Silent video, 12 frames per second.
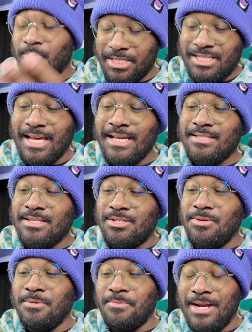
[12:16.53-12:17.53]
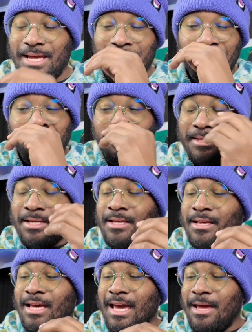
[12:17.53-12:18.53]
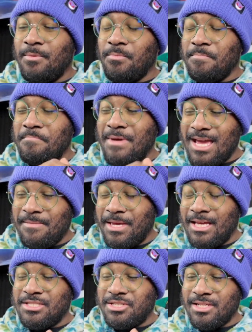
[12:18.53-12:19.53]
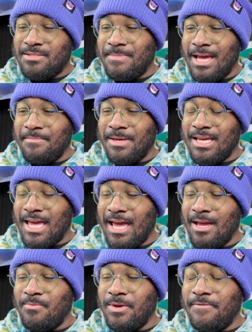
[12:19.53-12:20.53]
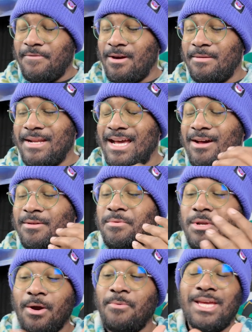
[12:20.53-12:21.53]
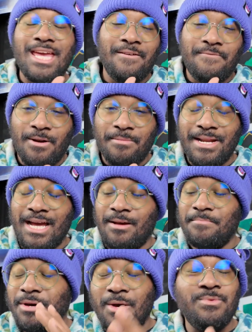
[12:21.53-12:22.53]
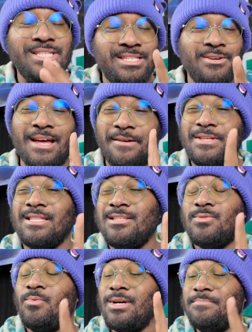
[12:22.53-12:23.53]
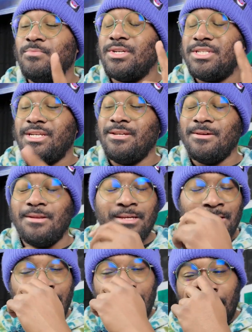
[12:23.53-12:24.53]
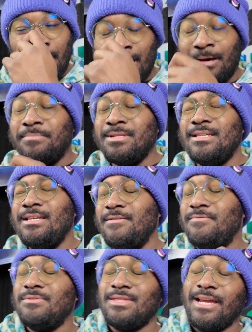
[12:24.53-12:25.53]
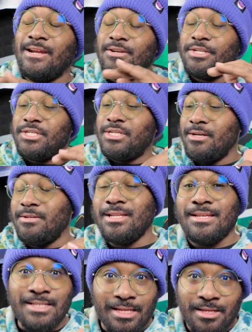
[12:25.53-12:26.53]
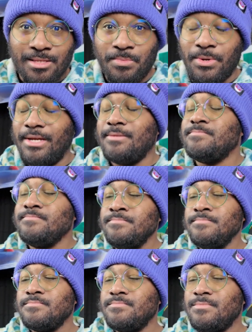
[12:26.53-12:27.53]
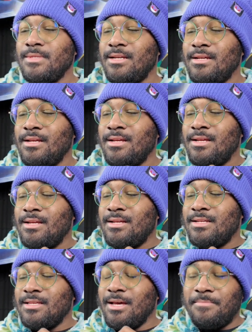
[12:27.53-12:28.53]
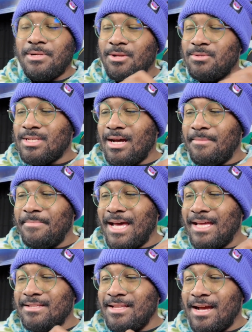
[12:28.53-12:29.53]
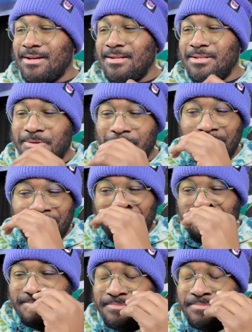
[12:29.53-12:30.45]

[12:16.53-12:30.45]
which takes us to the red. And maybe, just maybe, can we farm down? No, we can't farm down, but we still have at least one more shield. And I believe they are shieldless at this point. Yep, close combat, not going to do it.